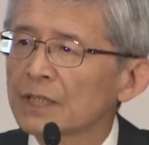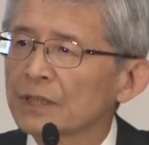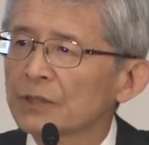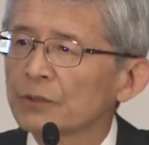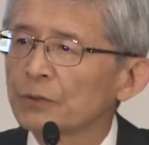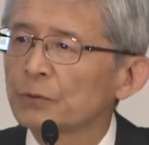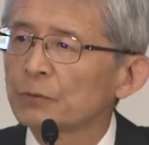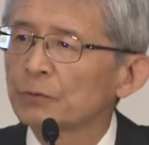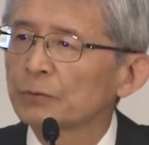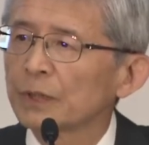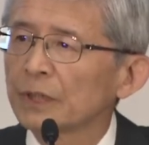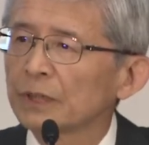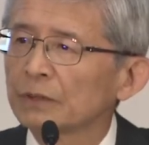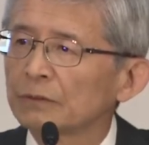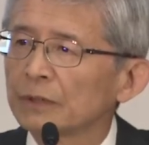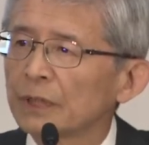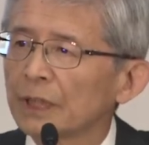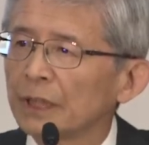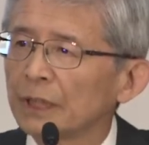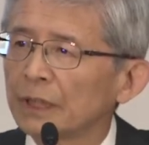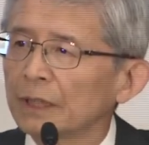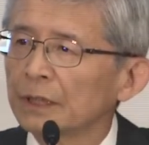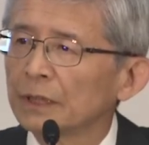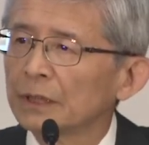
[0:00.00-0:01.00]
And those
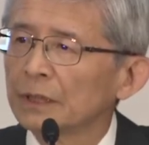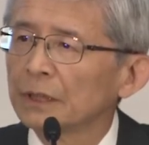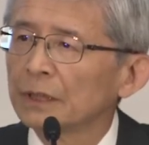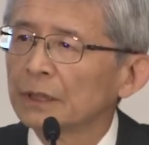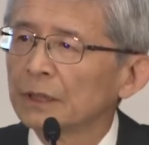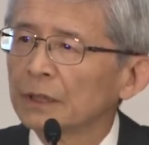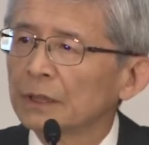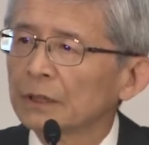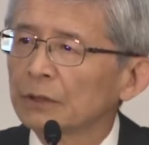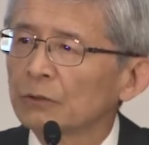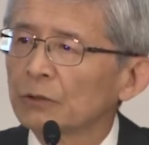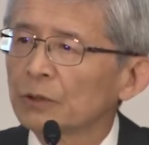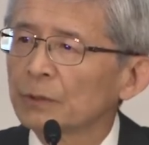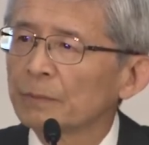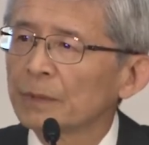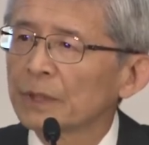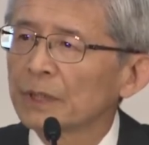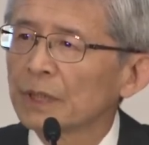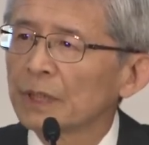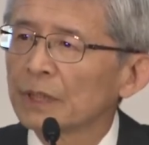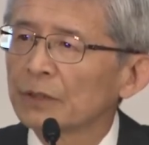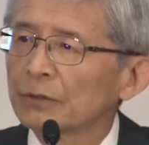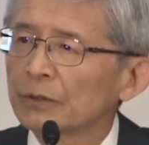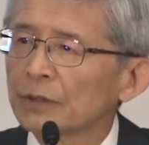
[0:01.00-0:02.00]
difference in
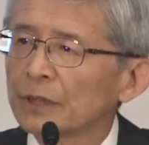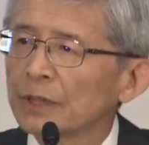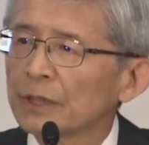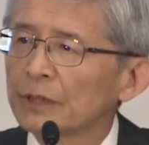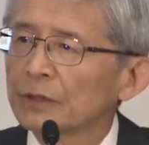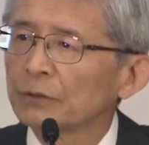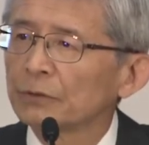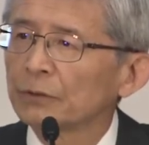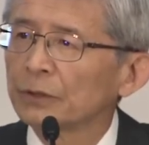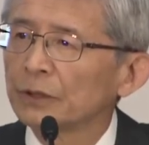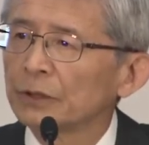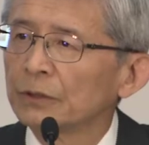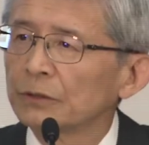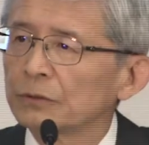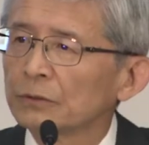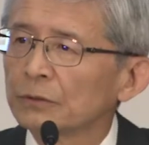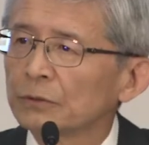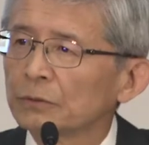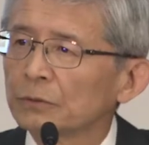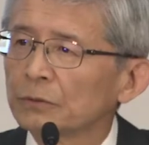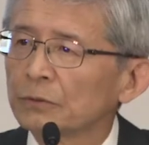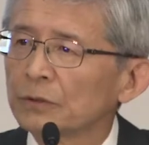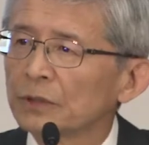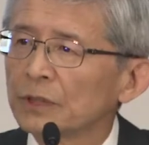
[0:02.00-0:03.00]
exchange rate alone
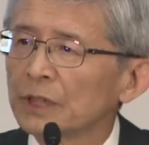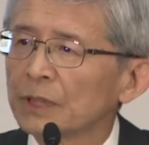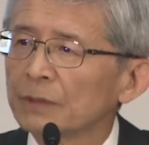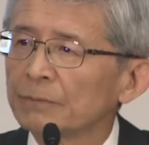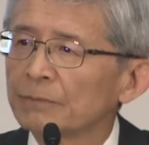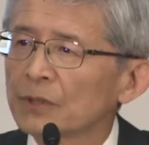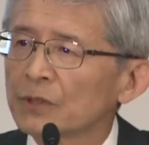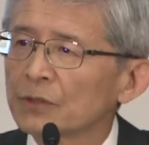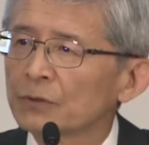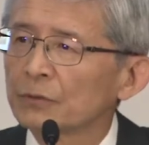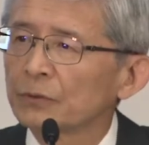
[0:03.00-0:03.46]
produces